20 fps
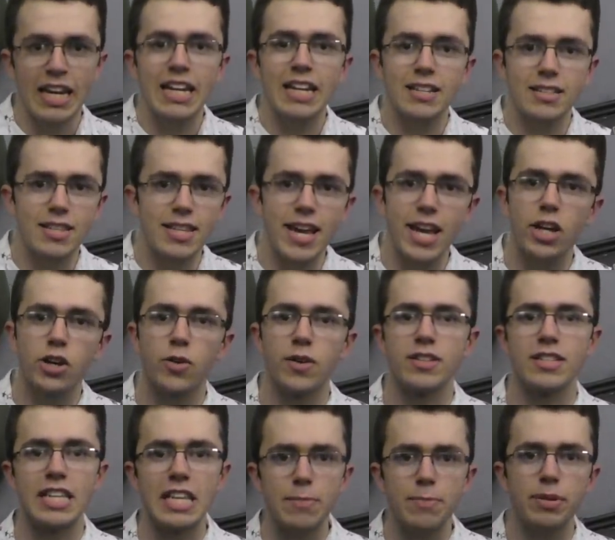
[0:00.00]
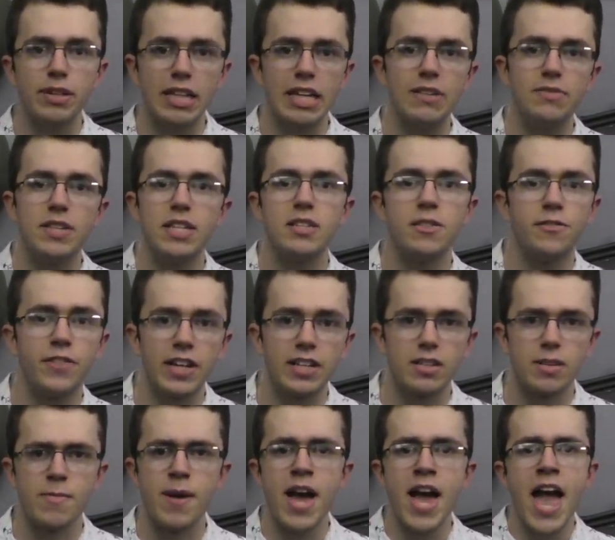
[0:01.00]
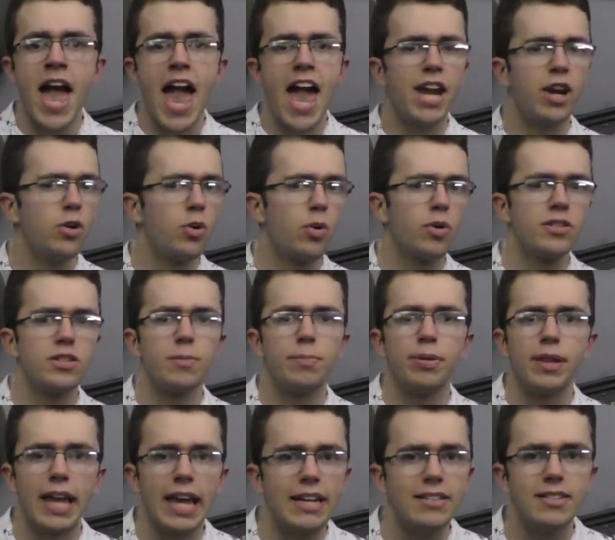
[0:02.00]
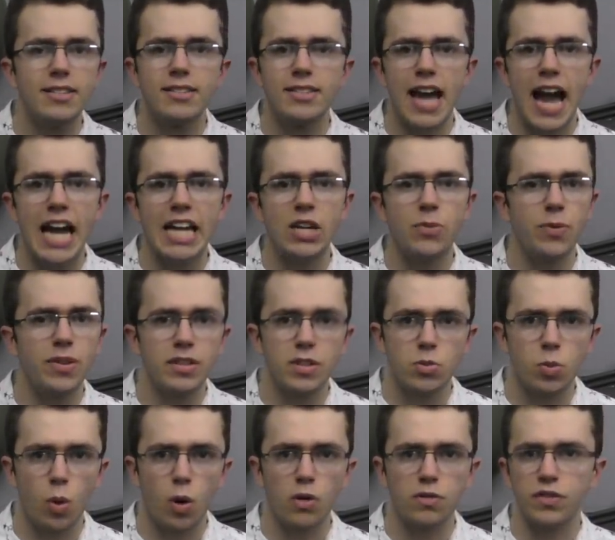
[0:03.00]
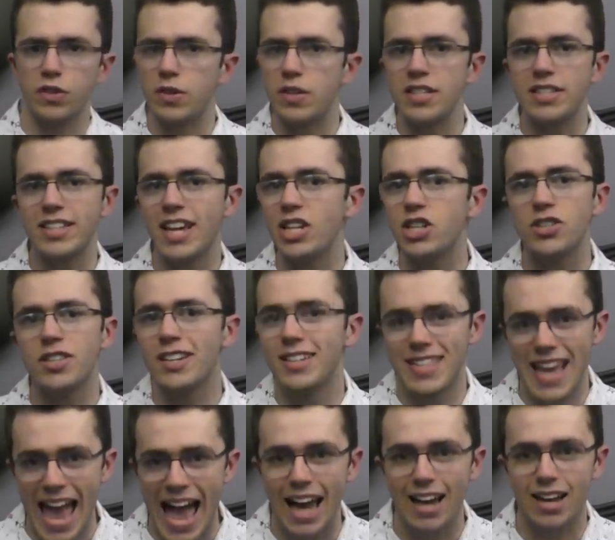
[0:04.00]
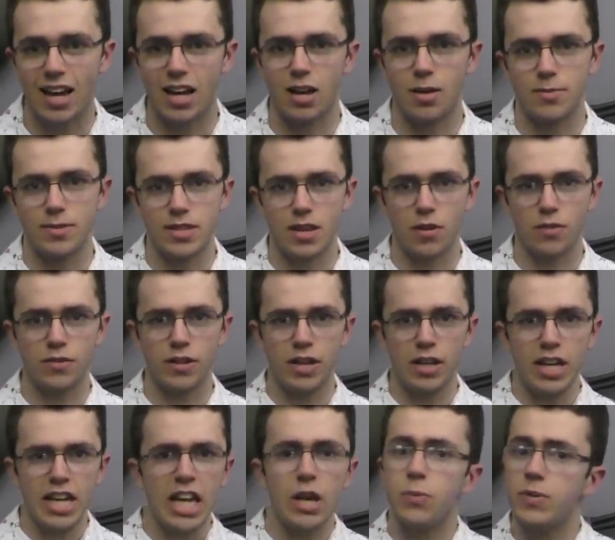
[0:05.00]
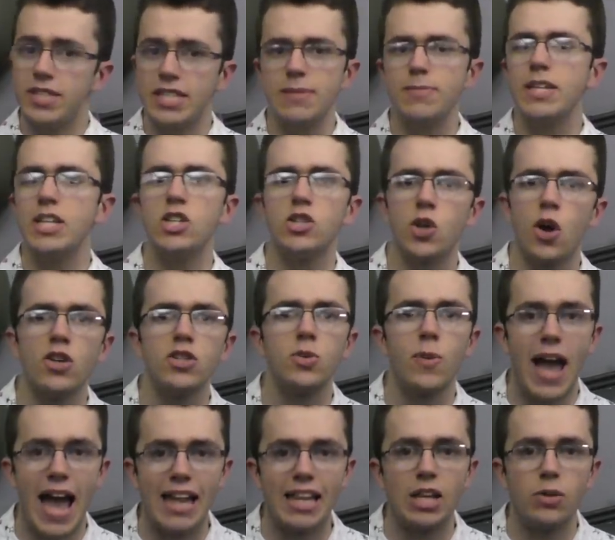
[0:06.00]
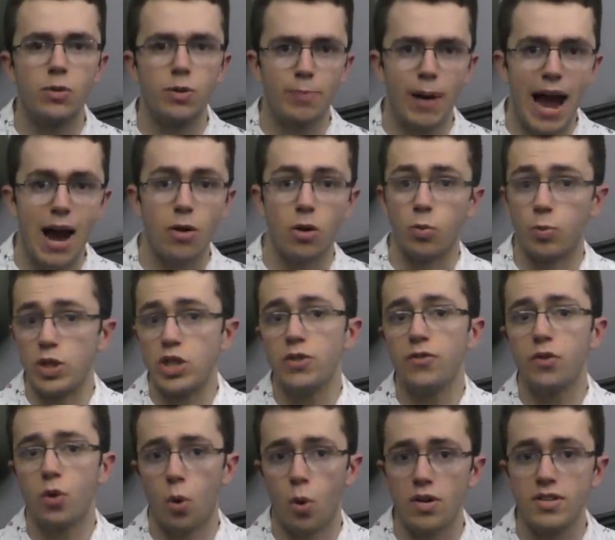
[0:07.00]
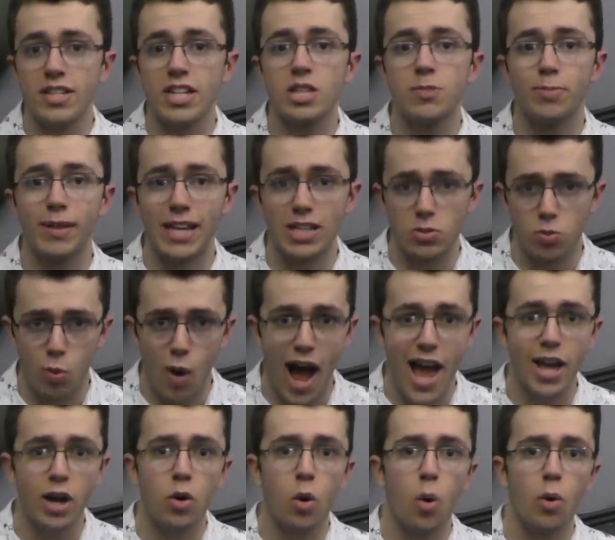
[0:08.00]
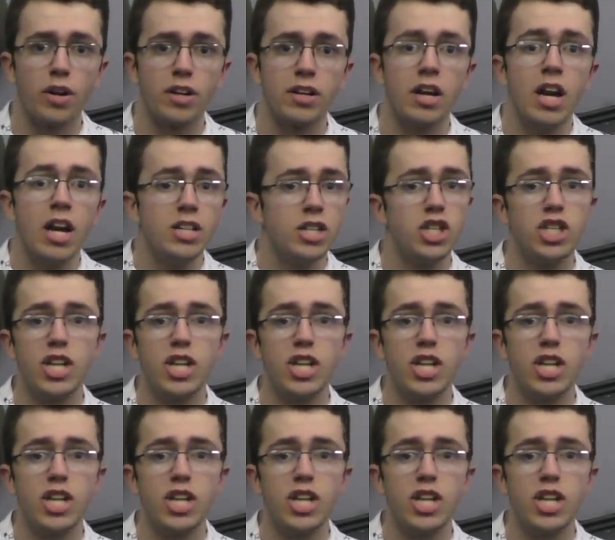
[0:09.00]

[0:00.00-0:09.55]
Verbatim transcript: is the ignorance. He believes he's a victim, and in order to plague society with his worldview, he stages an attack on himself. It would seem that he's also allied with power, which of course explains why, according to